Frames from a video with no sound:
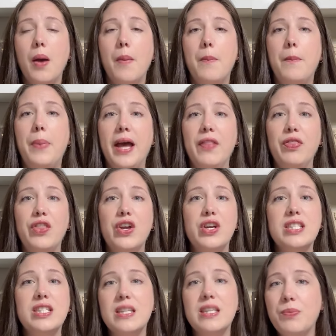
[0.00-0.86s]
But
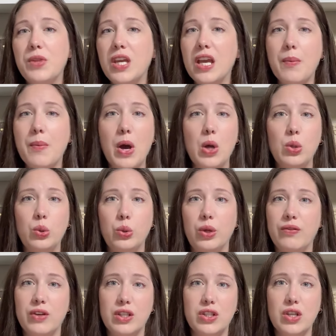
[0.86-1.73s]
there's something about
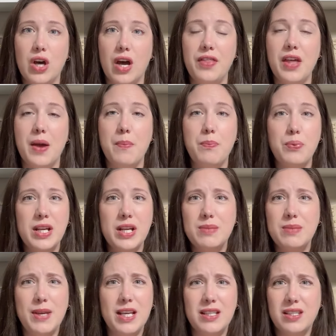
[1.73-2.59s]
Louis Vuitton that brings
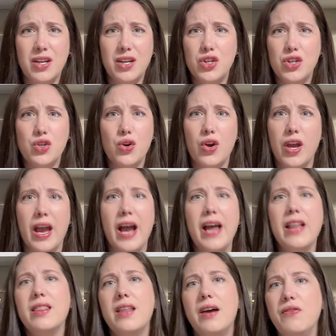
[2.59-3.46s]
me a ton of joy.
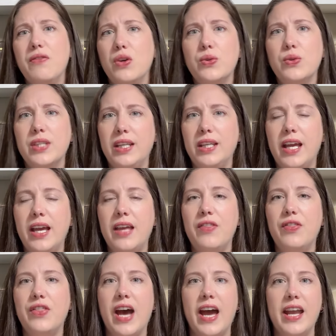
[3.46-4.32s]
I love using
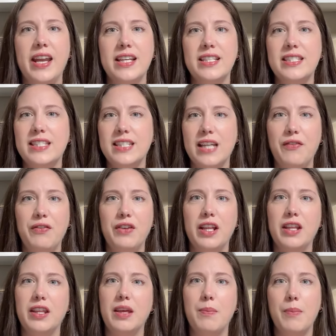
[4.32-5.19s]
it. That is
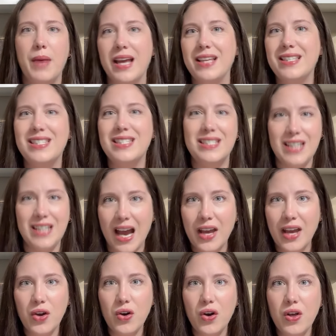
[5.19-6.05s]
definitely my
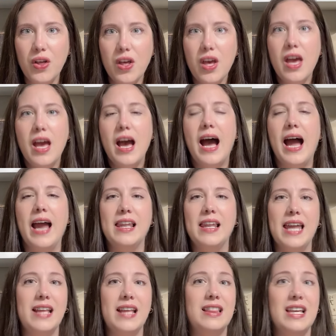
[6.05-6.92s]
style. I
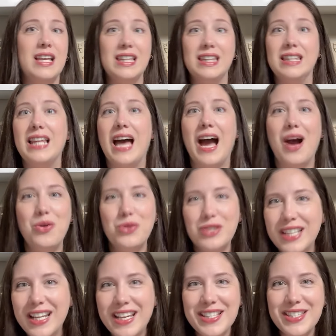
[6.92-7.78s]
like the
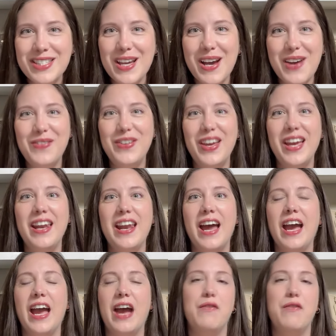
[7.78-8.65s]
loudness of it.
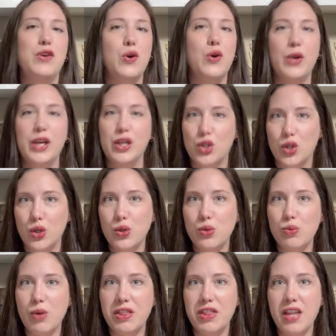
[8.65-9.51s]
I have no issues
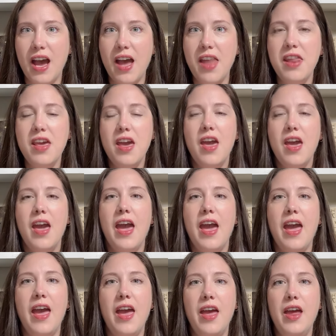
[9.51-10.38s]
with that.
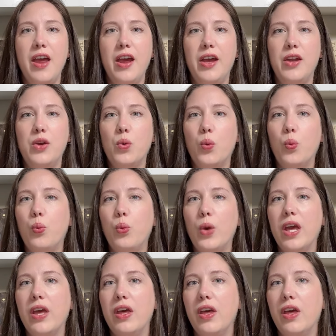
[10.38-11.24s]
And
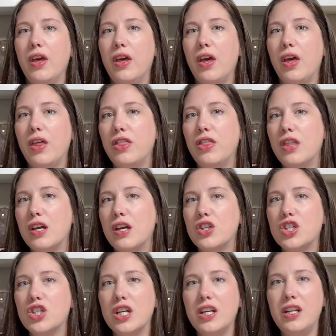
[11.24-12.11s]
with
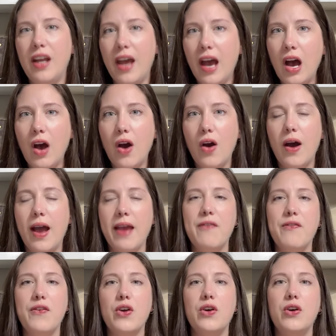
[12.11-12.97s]
Chanel, I
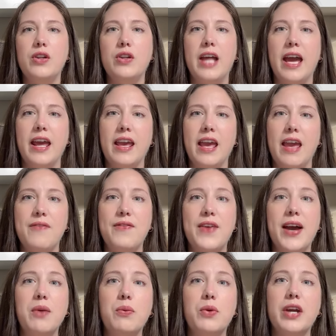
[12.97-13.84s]
feel like if
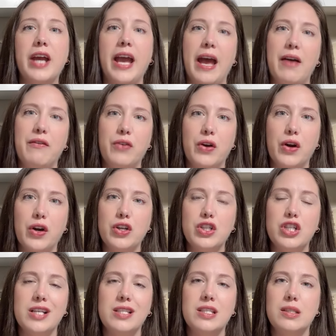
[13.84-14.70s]
I were ever
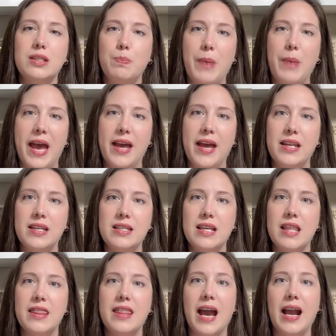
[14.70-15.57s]
to spend
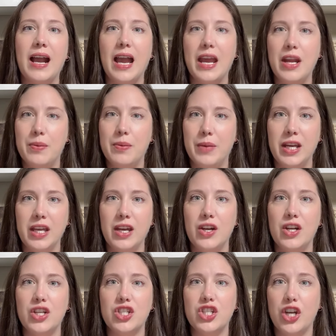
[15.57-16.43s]
that kind of money
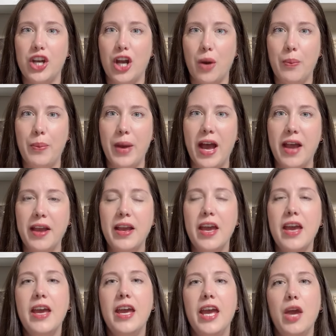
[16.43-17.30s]
on a Chanel bag,
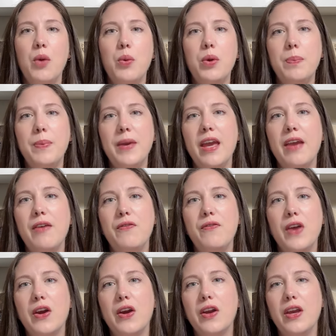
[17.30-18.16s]
it would be a
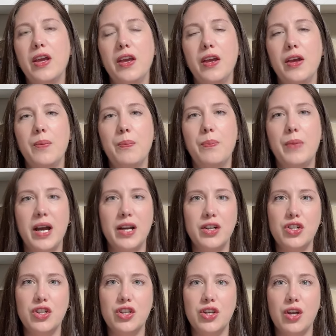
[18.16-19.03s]
very
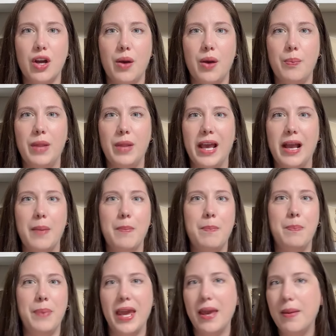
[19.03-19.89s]
much like a
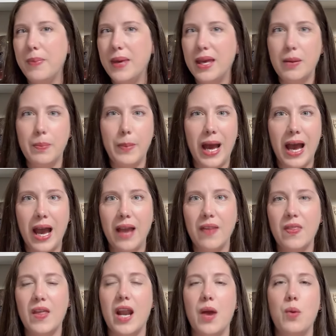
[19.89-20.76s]
babied
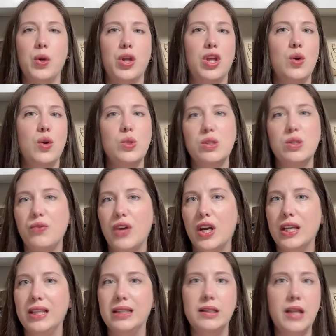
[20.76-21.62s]
bag that I would use
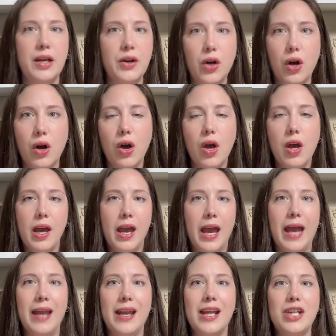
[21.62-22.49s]
very little.
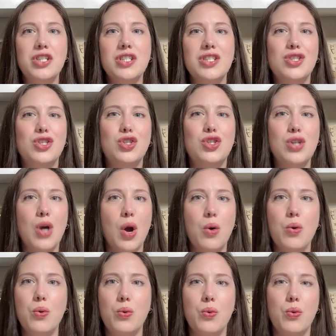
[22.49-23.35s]
And I just
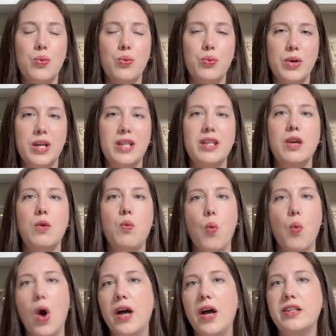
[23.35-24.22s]
don't really
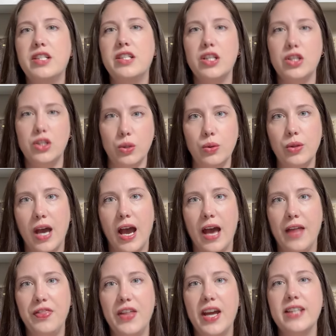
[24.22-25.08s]
want to do
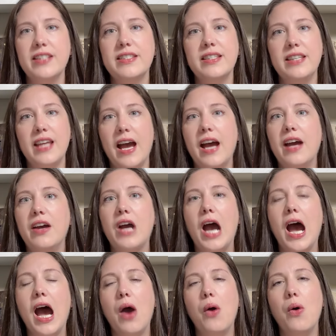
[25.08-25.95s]
that. That is
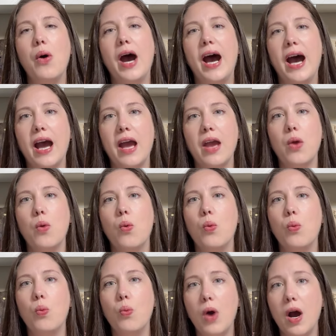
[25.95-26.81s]
not how I
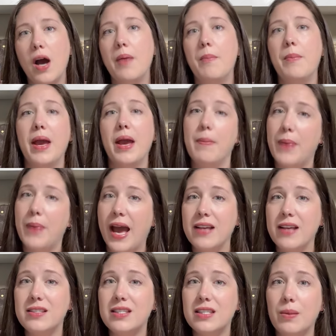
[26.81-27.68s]
want my
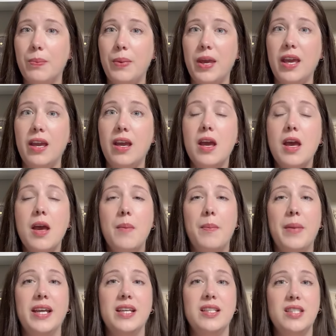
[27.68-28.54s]
bags to be.
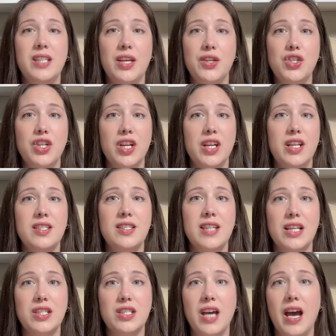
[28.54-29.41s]
My intention is
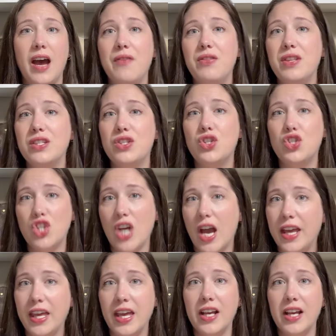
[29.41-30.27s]
not to have this
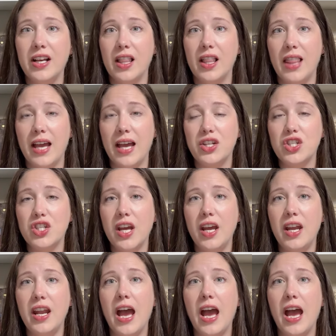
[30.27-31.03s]
giant collection.